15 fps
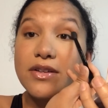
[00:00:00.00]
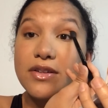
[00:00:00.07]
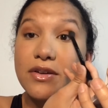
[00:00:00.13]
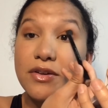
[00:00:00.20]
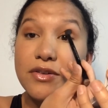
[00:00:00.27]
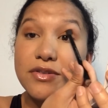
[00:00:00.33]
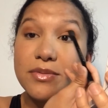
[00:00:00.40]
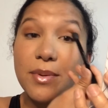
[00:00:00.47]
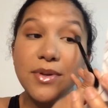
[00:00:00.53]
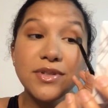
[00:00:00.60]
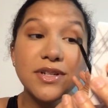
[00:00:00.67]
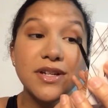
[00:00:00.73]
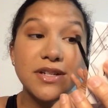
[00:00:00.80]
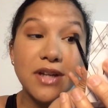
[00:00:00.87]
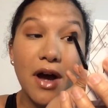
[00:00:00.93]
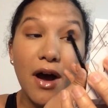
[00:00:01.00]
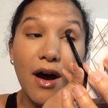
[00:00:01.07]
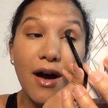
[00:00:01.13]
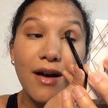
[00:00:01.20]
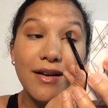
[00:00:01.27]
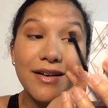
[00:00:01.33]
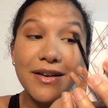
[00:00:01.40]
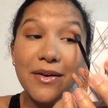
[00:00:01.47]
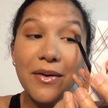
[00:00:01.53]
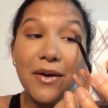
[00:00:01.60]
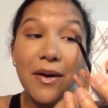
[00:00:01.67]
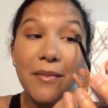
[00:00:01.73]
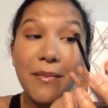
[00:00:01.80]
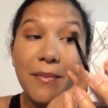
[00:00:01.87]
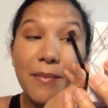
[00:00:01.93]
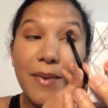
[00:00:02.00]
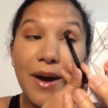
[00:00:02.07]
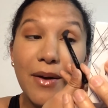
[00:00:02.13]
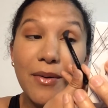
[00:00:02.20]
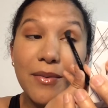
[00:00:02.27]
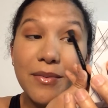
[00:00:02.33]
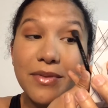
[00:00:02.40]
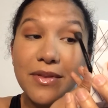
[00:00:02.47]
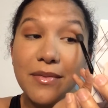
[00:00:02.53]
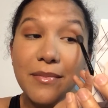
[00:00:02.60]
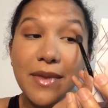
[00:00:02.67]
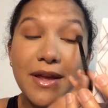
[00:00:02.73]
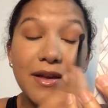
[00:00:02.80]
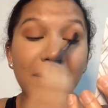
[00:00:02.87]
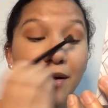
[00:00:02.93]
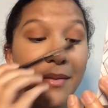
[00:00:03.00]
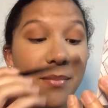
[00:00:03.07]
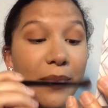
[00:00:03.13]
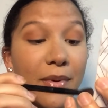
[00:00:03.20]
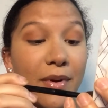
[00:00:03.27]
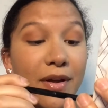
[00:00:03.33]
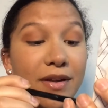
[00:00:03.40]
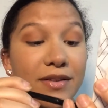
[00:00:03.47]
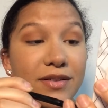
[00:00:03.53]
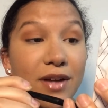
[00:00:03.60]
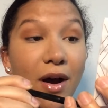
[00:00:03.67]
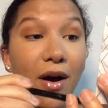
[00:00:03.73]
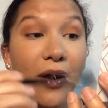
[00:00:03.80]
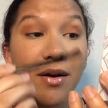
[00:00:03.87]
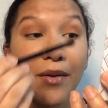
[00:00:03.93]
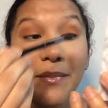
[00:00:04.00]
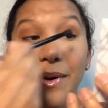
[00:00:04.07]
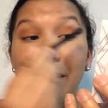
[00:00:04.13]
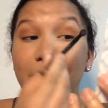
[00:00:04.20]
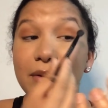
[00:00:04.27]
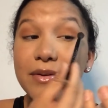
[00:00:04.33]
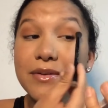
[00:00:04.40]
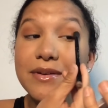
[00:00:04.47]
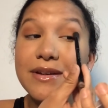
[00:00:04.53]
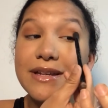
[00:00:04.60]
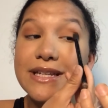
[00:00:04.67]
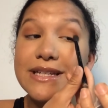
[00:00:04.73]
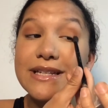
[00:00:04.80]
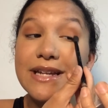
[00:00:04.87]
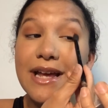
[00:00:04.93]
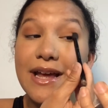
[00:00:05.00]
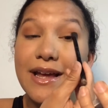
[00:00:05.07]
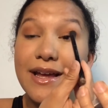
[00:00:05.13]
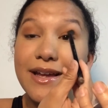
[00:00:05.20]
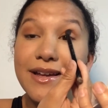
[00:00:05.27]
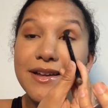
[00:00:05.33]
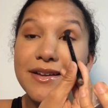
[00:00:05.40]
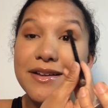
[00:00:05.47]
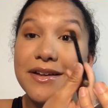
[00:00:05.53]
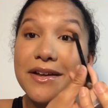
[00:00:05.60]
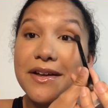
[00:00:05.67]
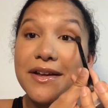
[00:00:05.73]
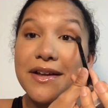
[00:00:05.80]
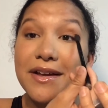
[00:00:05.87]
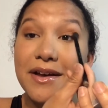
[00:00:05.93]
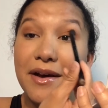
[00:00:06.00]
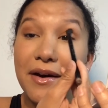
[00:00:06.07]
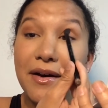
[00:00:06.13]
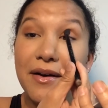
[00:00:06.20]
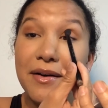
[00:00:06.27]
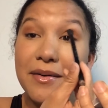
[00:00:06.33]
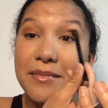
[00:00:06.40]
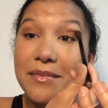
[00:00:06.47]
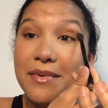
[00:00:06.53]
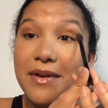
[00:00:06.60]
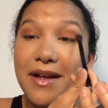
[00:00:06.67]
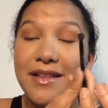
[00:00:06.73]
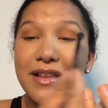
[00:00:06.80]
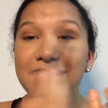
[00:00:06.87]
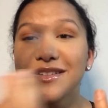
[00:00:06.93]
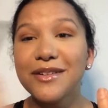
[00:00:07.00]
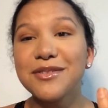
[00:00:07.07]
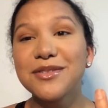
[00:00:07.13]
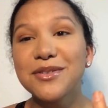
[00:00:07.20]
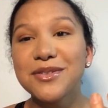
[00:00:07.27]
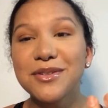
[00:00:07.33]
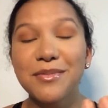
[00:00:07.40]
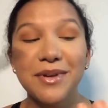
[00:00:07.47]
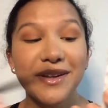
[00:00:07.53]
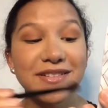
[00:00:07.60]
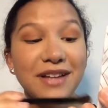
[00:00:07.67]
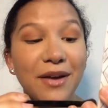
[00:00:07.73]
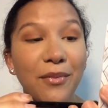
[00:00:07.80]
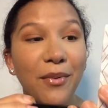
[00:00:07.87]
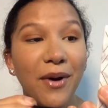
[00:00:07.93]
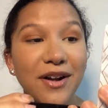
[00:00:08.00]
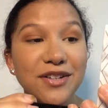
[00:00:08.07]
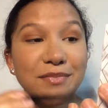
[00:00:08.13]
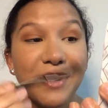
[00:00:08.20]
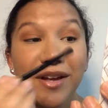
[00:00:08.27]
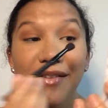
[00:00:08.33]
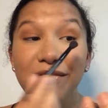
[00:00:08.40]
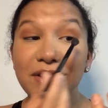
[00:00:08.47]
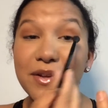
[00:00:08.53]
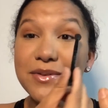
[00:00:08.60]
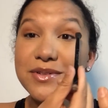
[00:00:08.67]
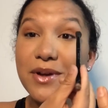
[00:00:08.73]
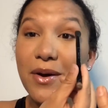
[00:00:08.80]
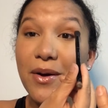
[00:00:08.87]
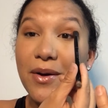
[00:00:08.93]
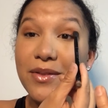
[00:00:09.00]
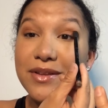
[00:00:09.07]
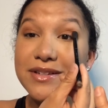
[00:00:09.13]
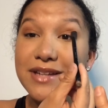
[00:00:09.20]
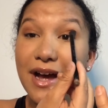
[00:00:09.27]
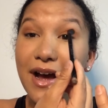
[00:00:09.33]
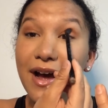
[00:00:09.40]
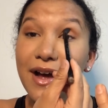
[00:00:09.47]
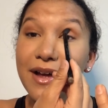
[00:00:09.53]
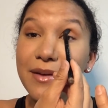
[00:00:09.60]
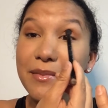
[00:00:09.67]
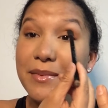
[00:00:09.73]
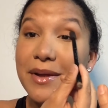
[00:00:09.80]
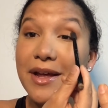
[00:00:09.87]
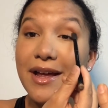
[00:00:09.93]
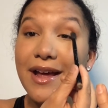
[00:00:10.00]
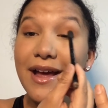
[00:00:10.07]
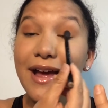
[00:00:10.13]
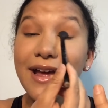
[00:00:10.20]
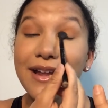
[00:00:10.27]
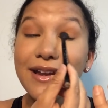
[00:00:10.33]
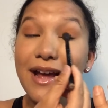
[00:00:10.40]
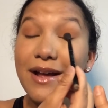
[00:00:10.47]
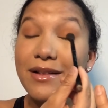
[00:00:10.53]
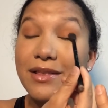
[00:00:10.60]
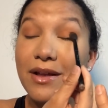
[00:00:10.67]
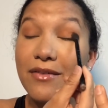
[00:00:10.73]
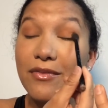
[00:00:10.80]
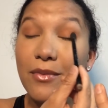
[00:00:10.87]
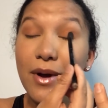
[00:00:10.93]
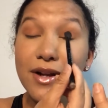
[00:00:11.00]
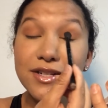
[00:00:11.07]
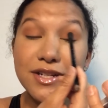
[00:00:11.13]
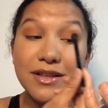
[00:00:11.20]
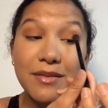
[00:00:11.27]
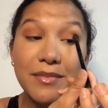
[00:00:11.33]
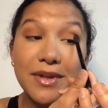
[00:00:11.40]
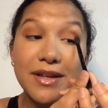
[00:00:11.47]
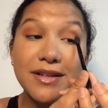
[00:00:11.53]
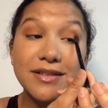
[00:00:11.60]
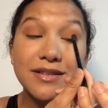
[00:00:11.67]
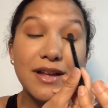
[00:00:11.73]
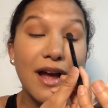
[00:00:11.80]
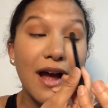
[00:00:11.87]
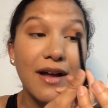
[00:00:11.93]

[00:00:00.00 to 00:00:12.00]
are you supposed to talk about the makeup, talk about your day? That sounds so stupid, because I watch makeup videos all the time and I love watching them because